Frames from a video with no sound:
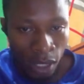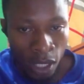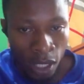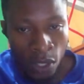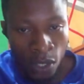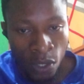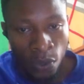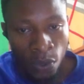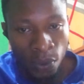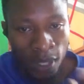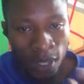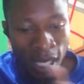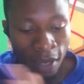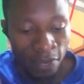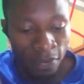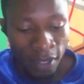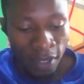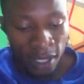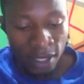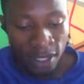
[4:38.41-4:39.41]
we have the
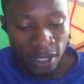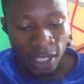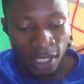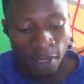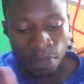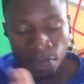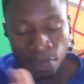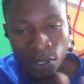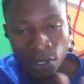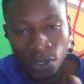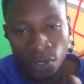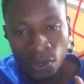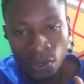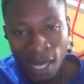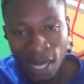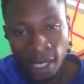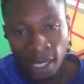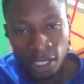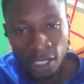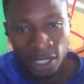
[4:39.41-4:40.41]
CPU, that
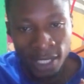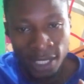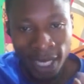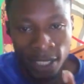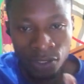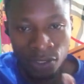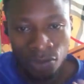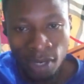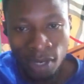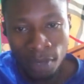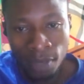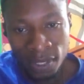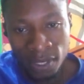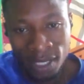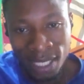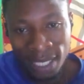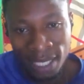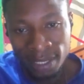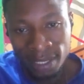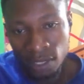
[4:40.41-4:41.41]
is central
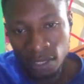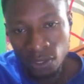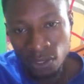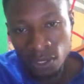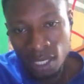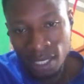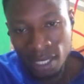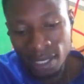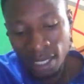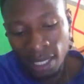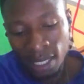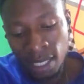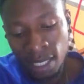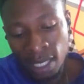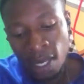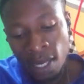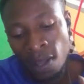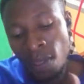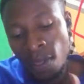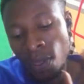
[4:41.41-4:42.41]
processing unit, and
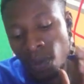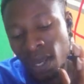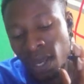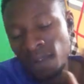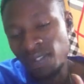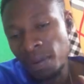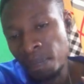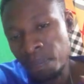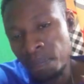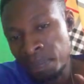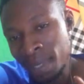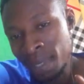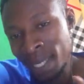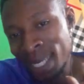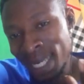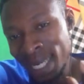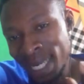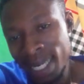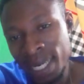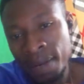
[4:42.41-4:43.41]
we have the main
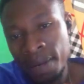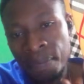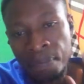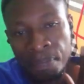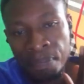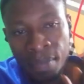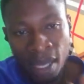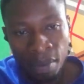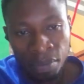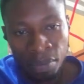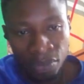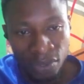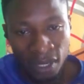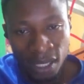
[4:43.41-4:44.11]
memory,